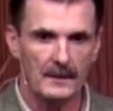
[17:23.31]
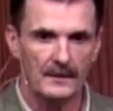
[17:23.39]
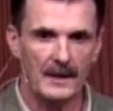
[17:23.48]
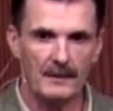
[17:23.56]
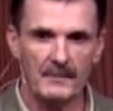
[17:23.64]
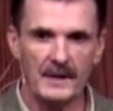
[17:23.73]

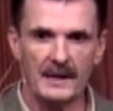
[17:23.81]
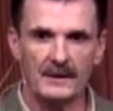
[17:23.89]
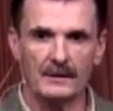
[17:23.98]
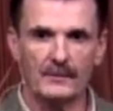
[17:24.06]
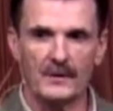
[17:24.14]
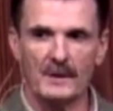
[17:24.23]
That man
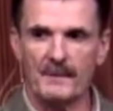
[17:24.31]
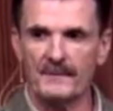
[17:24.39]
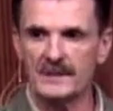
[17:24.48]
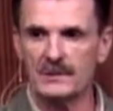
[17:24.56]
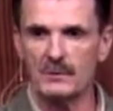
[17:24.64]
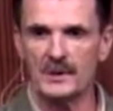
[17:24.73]
on a flip of
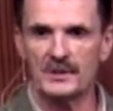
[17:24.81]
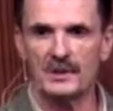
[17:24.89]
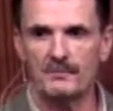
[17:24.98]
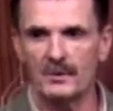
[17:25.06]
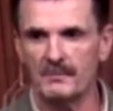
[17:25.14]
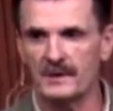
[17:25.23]
a switch
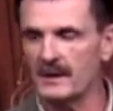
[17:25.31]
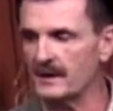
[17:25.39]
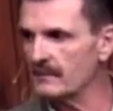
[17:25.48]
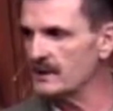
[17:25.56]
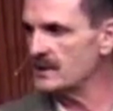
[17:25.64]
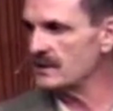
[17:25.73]
could put me on
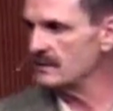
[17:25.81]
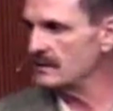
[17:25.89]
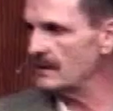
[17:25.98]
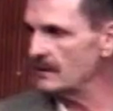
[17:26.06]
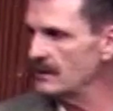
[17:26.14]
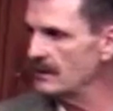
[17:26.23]
every
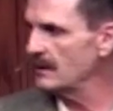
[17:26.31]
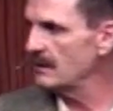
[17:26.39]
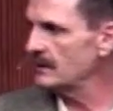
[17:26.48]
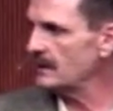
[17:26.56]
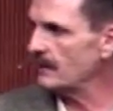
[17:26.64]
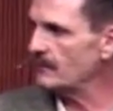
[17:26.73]

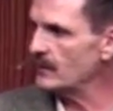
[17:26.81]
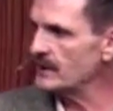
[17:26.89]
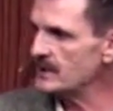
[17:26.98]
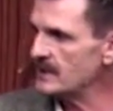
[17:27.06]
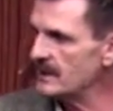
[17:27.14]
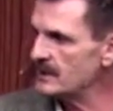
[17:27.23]
top forty
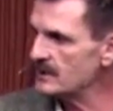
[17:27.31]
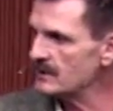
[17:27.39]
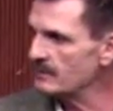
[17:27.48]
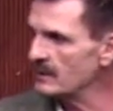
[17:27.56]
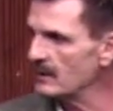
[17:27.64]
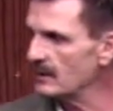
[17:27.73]
station in
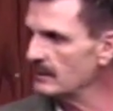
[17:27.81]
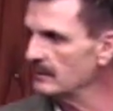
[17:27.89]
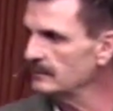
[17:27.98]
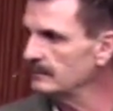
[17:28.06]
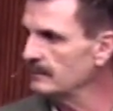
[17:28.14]
America.